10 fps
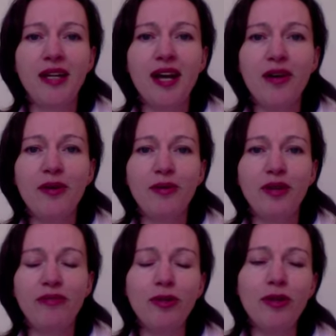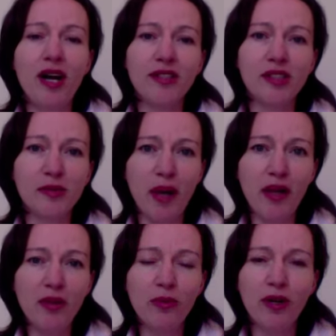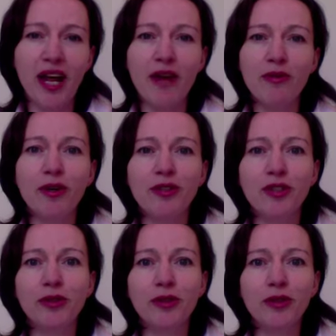Now, if you know how to spell the word aeronautical,